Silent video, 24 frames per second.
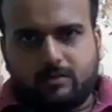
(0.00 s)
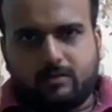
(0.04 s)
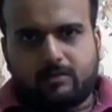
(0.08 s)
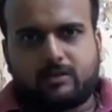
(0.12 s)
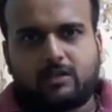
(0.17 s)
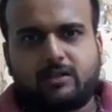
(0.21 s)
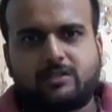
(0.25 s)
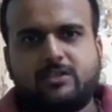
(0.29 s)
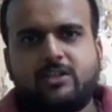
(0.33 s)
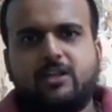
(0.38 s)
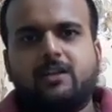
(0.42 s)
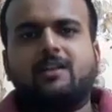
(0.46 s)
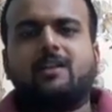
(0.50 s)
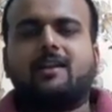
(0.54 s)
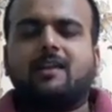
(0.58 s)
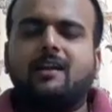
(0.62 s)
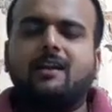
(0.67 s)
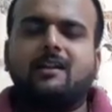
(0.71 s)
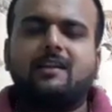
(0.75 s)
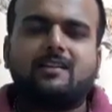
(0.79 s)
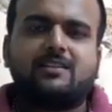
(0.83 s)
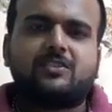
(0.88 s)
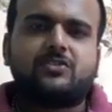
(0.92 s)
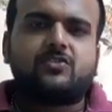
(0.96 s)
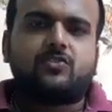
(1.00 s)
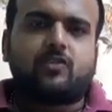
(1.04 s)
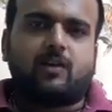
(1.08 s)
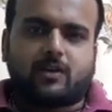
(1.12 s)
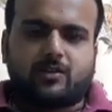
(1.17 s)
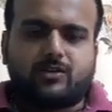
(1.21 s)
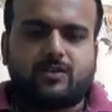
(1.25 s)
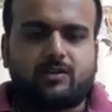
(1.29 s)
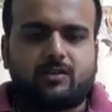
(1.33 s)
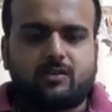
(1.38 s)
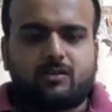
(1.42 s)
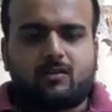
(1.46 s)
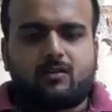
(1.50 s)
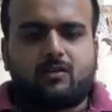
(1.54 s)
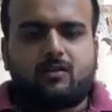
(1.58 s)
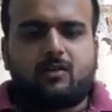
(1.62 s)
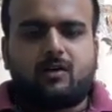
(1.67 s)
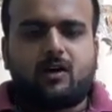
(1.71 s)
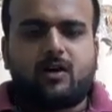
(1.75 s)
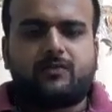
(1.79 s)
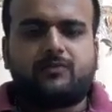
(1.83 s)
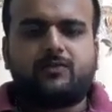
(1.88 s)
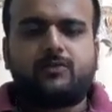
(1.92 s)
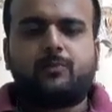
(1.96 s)
the general structure
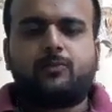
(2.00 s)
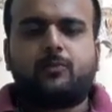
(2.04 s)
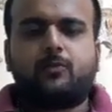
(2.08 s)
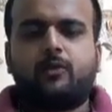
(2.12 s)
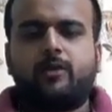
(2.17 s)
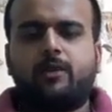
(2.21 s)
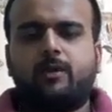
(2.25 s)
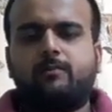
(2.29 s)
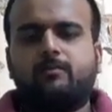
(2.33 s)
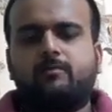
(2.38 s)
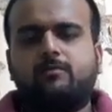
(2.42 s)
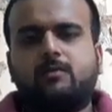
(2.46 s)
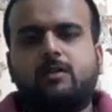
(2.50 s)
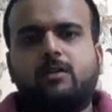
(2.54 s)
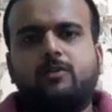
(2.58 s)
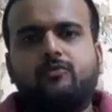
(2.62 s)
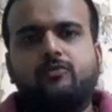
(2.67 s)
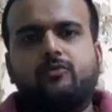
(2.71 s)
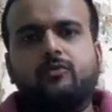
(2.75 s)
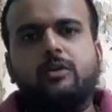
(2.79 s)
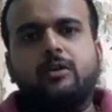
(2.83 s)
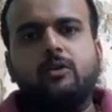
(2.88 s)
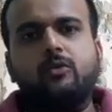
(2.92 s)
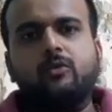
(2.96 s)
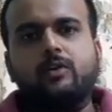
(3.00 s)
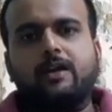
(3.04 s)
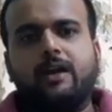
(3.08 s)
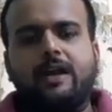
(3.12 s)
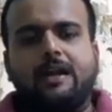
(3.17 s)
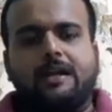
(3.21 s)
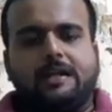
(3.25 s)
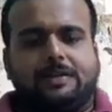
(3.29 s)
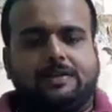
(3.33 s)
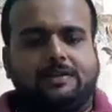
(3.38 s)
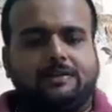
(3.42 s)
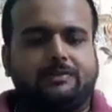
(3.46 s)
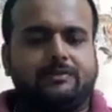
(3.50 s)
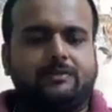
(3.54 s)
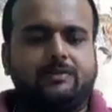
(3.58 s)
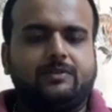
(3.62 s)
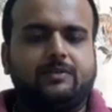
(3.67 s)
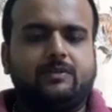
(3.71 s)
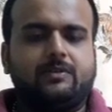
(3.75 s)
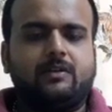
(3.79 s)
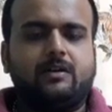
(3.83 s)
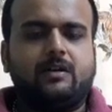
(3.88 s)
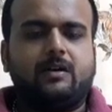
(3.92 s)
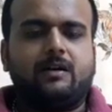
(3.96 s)
of the poem, if we look at,
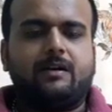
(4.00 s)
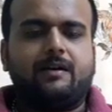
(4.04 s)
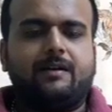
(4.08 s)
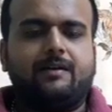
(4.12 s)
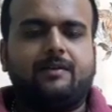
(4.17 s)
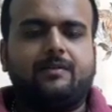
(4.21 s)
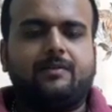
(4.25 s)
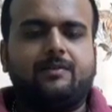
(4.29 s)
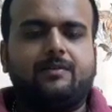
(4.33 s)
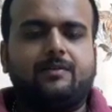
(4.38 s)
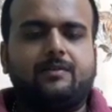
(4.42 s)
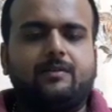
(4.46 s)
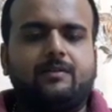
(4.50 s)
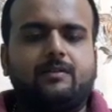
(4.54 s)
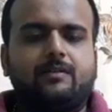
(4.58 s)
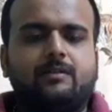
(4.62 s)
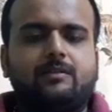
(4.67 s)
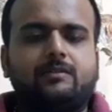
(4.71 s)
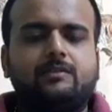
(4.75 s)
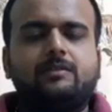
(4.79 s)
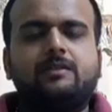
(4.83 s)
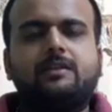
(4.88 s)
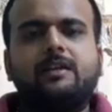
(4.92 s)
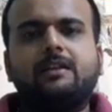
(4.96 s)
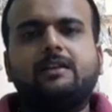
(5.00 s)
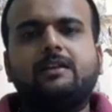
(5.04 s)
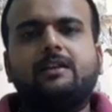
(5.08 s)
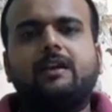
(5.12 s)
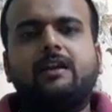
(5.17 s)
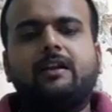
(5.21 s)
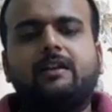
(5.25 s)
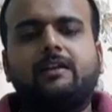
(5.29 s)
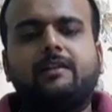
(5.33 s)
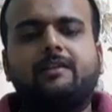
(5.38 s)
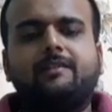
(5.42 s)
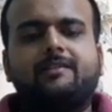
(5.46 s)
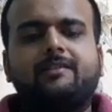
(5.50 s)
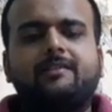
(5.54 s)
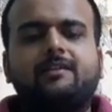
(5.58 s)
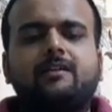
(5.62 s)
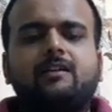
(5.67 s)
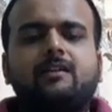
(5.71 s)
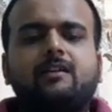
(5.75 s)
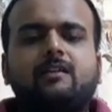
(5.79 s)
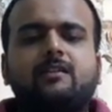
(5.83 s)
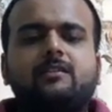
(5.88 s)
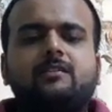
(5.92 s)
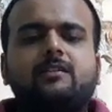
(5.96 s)
then it is
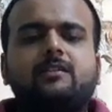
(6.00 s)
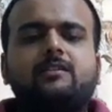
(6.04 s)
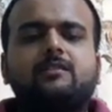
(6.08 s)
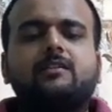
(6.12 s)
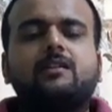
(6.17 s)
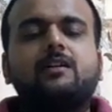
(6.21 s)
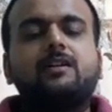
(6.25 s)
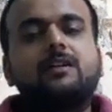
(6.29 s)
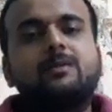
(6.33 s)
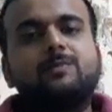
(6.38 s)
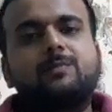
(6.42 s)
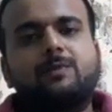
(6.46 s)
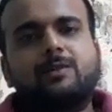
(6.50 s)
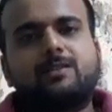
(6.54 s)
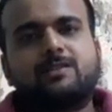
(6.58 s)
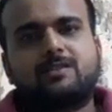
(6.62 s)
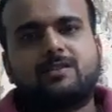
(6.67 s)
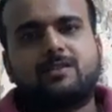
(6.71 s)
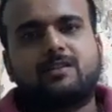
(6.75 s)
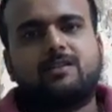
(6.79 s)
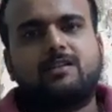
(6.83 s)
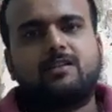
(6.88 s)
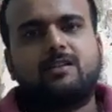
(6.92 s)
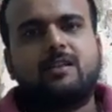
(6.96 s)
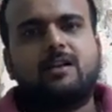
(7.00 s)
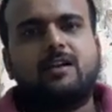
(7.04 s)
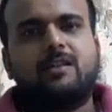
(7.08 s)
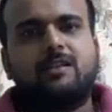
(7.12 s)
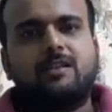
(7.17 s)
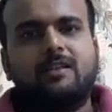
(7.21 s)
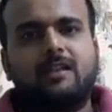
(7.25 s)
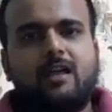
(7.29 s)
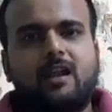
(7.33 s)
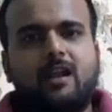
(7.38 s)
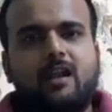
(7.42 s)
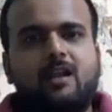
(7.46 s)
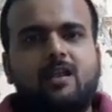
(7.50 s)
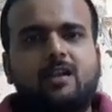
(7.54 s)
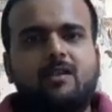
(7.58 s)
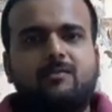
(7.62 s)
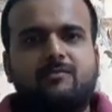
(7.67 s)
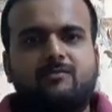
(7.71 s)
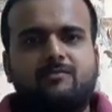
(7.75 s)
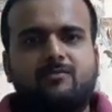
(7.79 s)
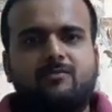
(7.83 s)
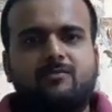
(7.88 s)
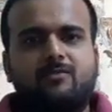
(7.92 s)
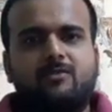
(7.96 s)
the third person
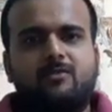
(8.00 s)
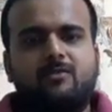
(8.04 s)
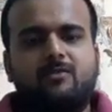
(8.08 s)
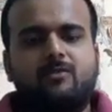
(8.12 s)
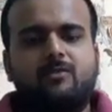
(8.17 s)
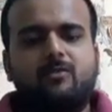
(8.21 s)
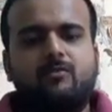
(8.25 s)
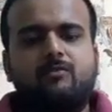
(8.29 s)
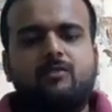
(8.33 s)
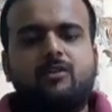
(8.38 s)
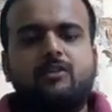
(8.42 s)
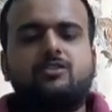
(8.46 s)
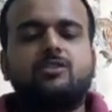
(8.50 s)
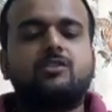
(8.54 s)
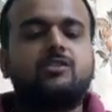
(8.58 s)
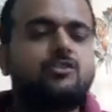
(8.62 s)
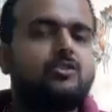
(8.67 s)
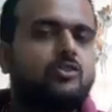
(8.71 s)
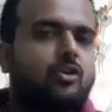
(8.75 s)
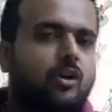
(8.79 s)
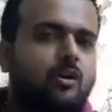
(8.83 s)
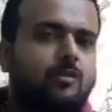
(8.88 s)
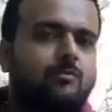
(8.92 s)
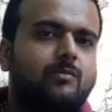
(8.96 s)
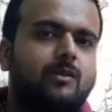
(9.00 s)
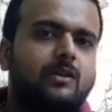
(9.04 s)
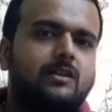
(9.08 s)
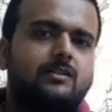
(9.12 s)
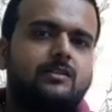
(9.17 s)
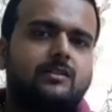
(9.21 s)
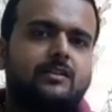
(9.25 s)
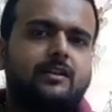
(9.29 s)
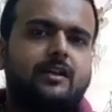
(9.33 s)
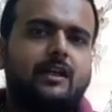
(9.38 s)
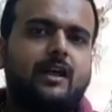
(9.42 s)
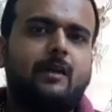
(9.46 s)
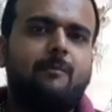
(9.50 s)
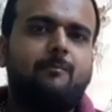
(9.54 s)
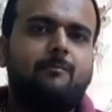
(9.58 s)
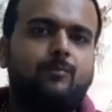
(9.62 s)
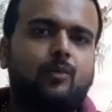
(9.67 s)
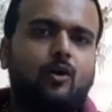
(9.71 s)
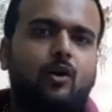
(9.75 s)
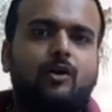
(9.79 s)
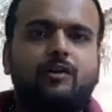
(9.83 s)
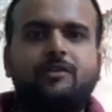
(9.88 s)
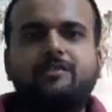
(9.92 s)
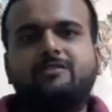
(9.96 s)
narrative which John Milton
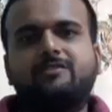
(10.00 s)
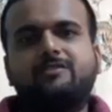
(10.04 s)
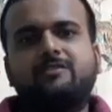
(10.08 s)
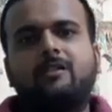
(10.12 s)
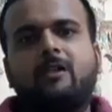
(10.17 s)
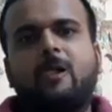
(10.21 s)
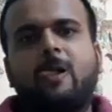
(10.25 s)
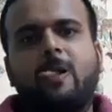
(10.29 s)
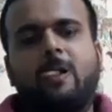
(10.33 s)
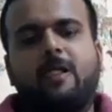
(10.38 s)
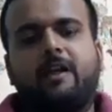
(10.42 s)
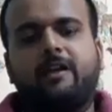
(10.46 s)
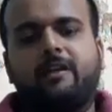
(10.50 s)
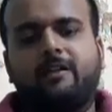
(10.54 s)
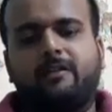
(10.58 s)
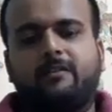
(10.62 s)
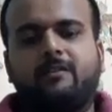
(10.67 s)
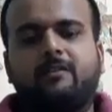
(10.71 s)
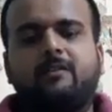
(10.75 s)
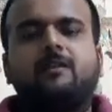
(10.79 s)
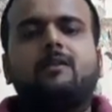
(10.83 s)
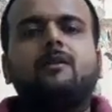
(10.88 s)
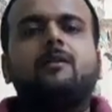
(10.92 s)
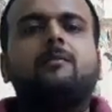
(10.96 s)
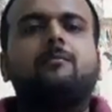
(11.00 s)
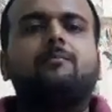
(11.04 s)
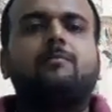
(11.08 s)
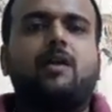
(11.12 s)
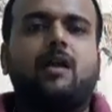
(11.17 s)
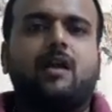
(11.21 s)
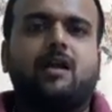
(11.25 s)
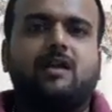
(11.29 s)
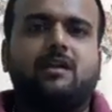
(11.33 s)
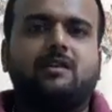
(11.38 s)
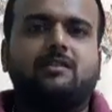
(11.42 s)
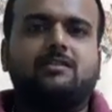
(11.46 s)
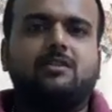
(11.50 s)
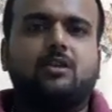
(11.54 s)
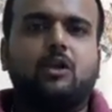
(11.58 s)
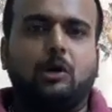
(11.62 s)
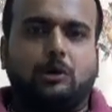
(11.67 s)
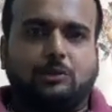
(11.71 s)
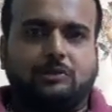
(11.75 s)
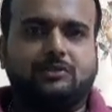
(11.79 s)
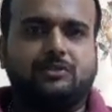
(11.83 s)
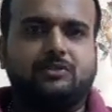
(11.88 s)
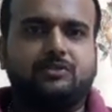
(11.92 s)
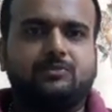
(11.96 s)
employs in Paradise
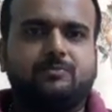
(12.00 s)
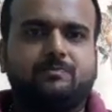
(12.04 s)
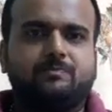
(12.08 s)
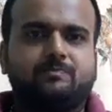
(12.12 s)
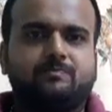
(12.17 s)
Lost.